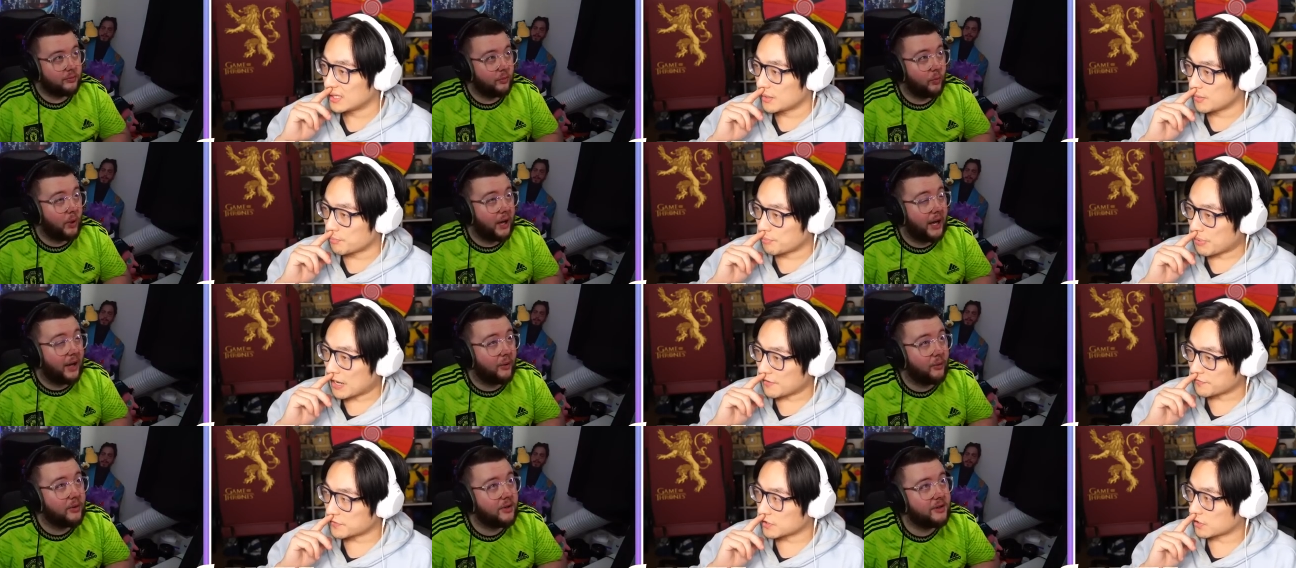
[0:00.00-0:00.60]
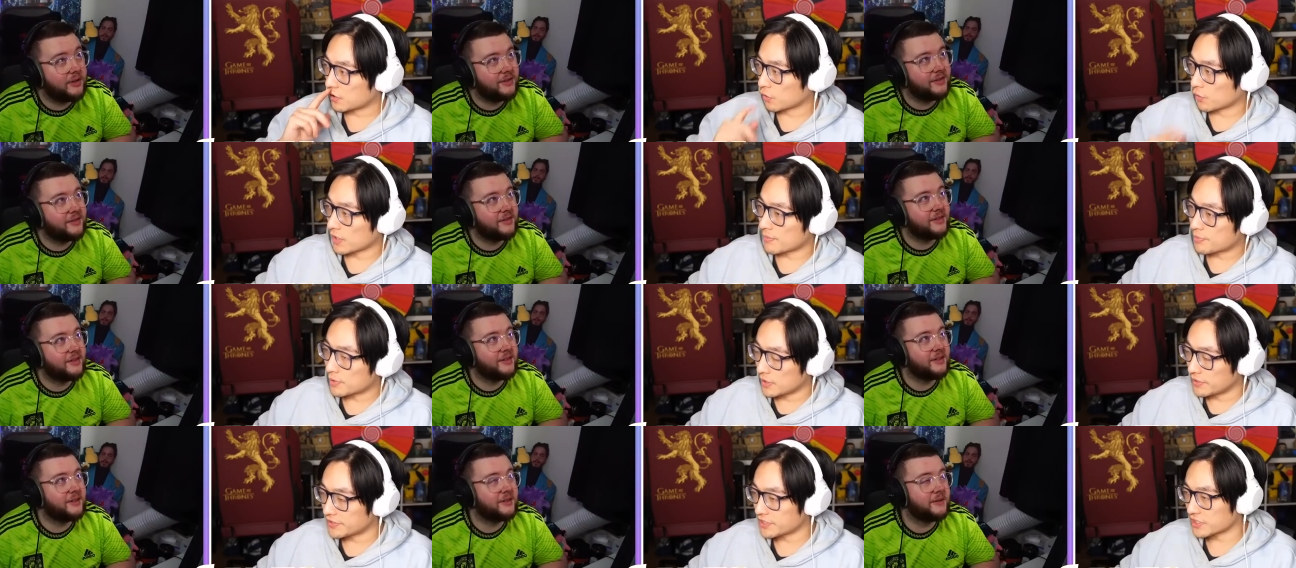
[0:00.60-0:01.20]
Speaker 1: Path to Glory,
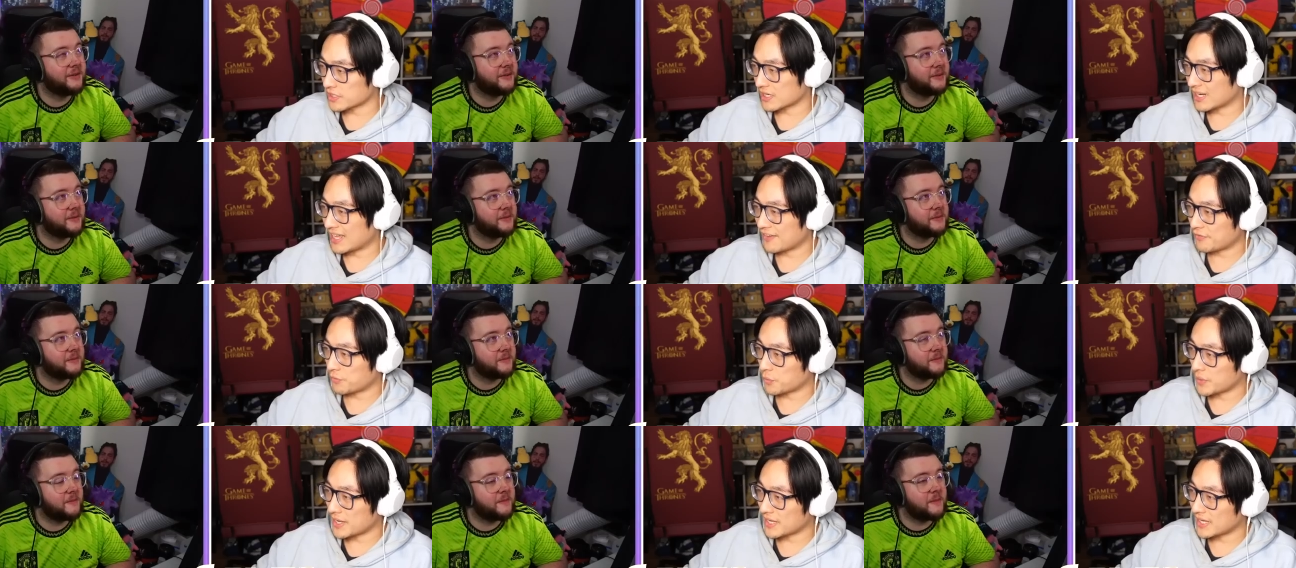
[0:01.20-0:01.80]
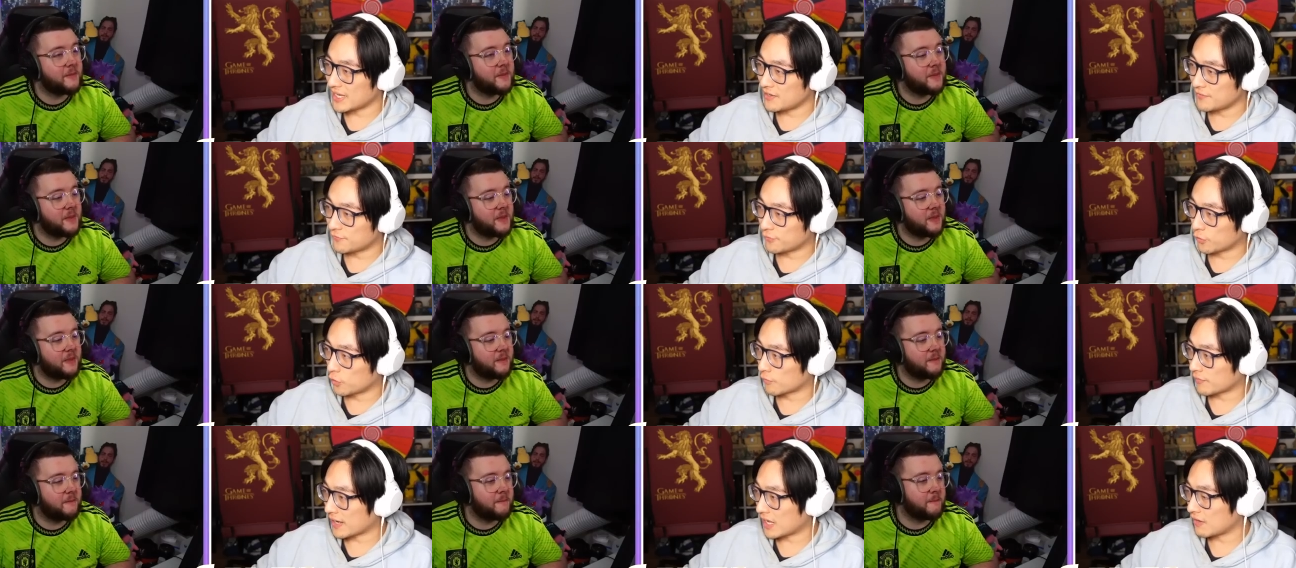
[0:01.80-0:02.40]
Pulisic, a left wing,
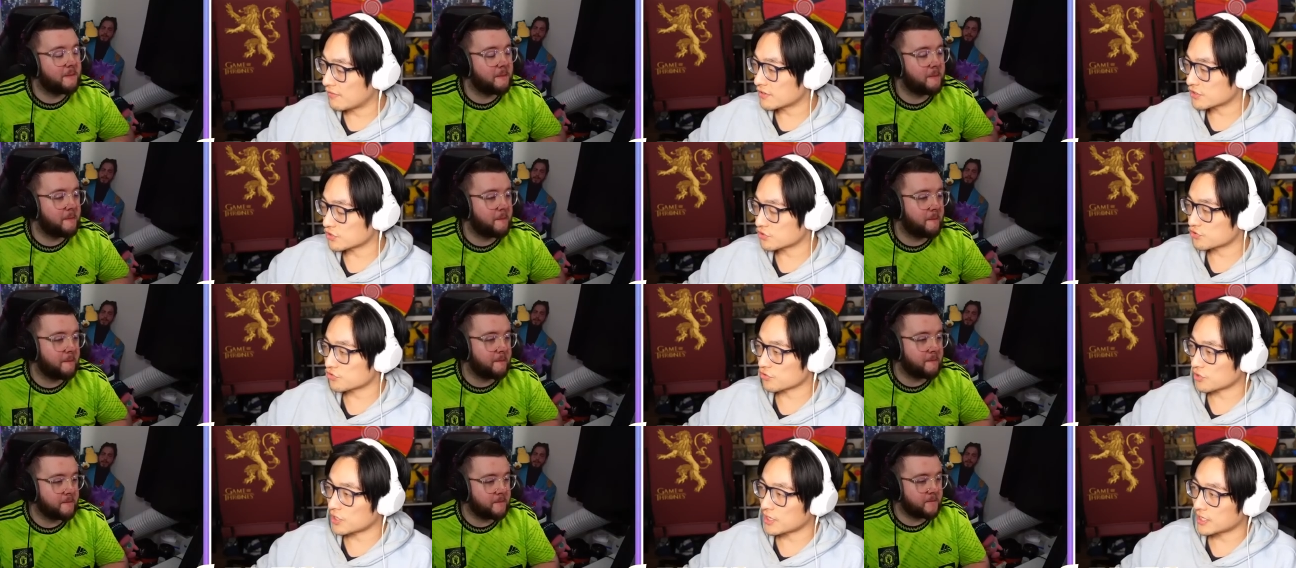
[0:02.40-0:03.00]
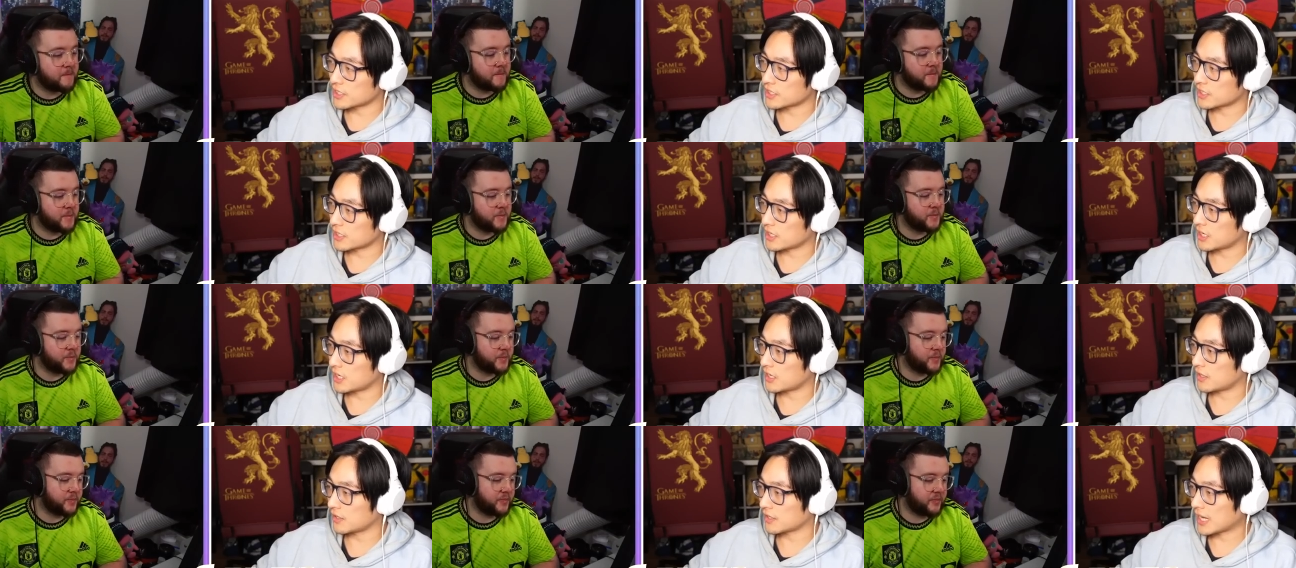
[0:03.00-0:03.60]
Inform Vlahovic, a
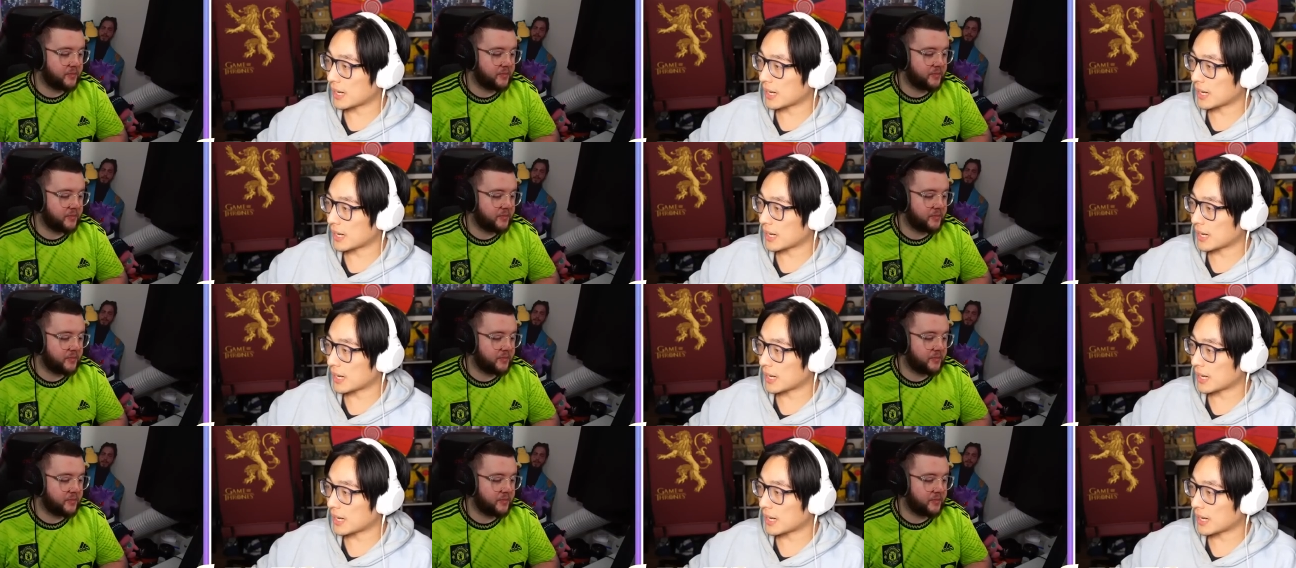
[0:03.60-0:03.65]
striker.